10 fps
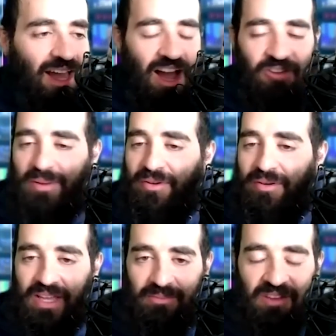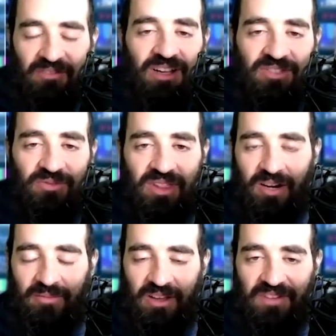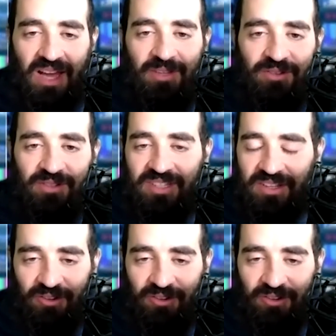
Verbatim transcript: I remember like my friends were there, my family was there.